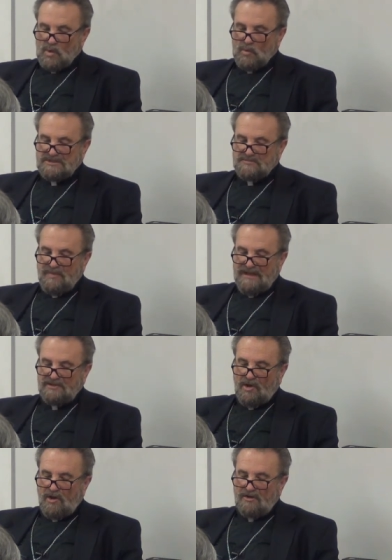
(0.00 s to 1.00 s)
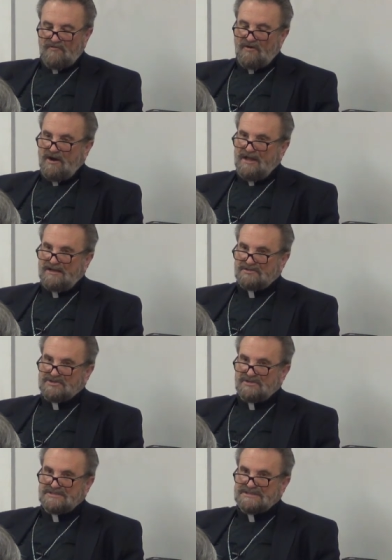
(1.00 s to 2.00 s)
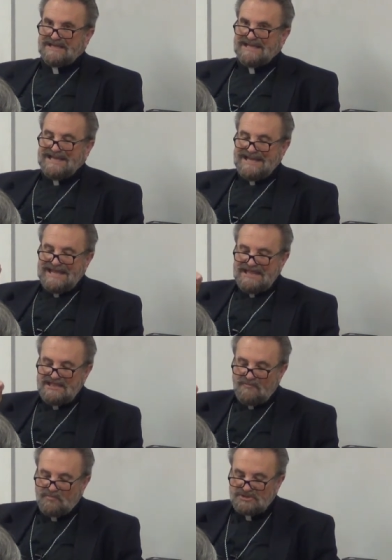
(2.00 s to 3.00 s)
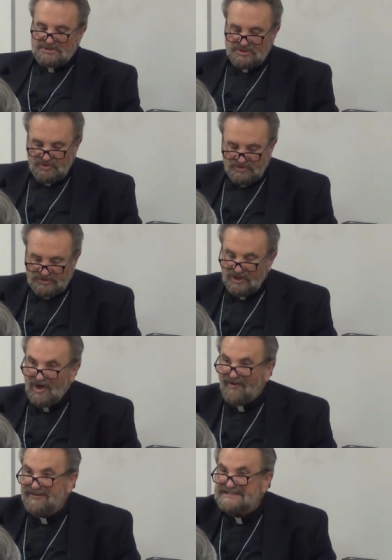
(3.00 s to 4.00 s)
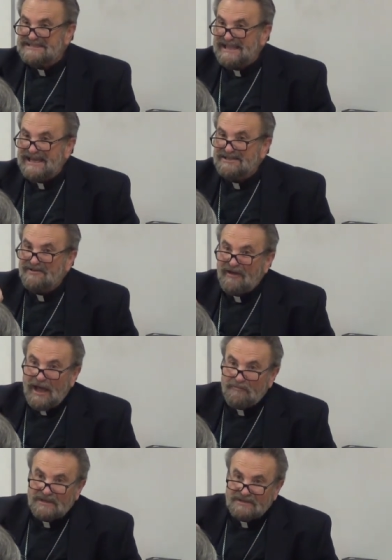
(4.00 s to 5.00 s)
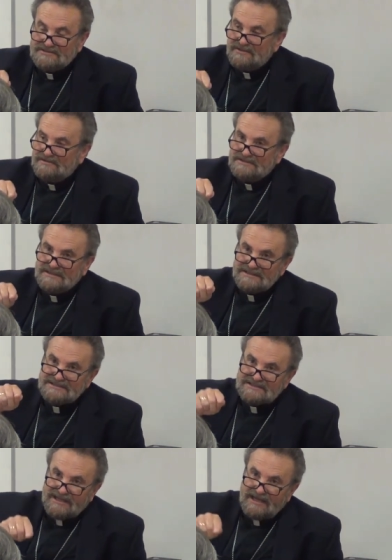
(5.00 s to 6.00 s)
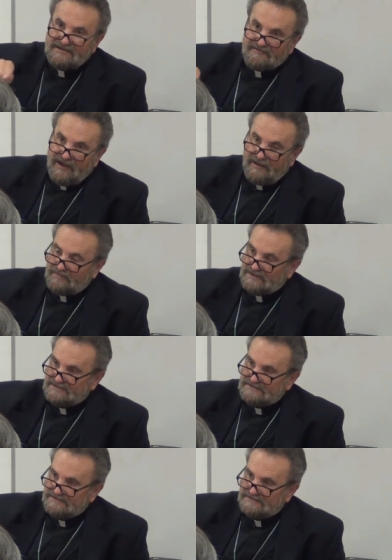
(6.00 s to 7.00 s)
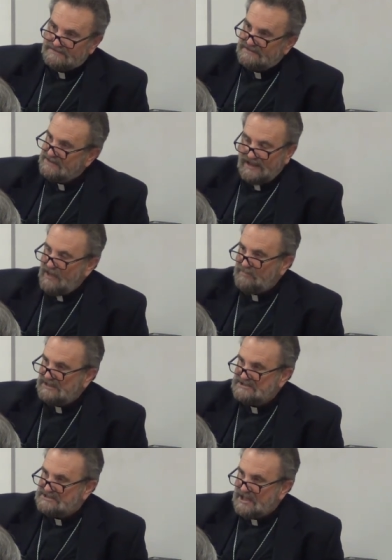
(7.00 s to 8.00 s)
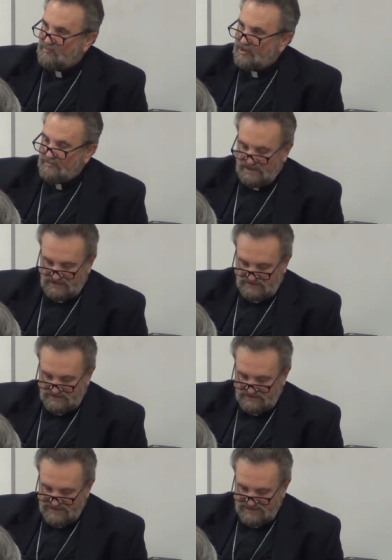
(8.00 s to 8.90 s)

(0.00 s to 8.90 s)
We spend all of our energies in the pursuit of a state of happiness. Notice, state of happiness. Happiness is not permanent.